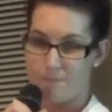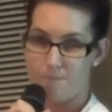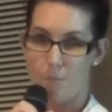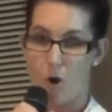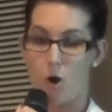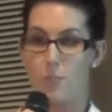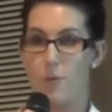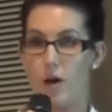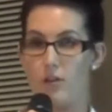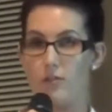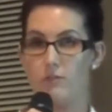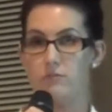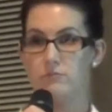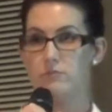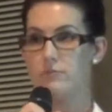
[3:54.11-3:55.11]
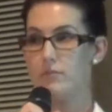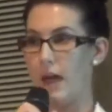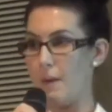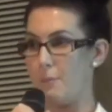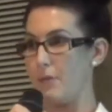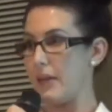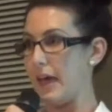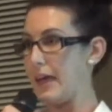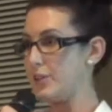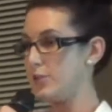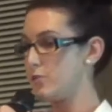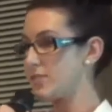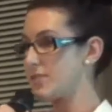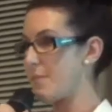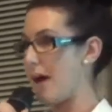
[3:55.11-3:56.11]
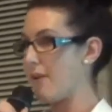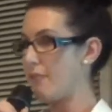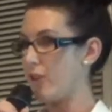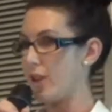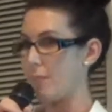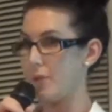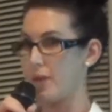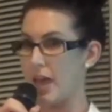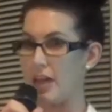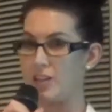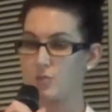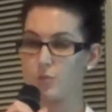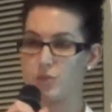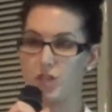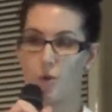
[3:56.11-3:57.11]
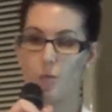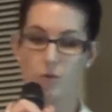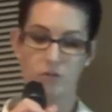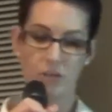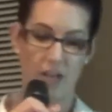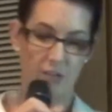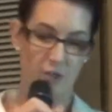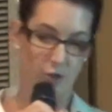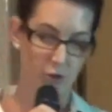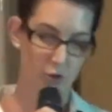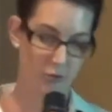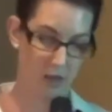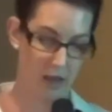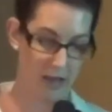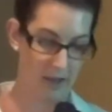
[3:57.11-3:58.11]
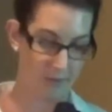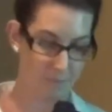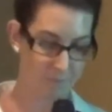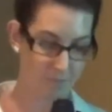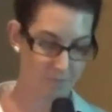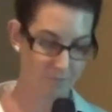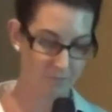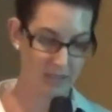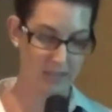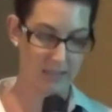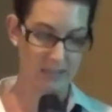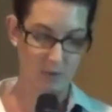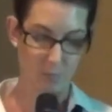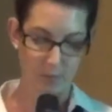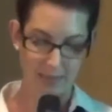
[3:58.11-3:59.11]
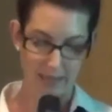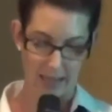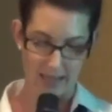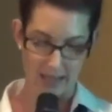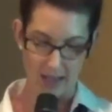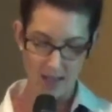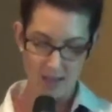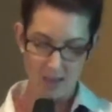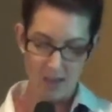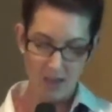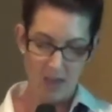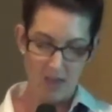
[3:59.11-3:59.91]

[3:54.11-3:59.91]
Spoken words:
mobile application or smartphone application, which I will touch on in a little bit later,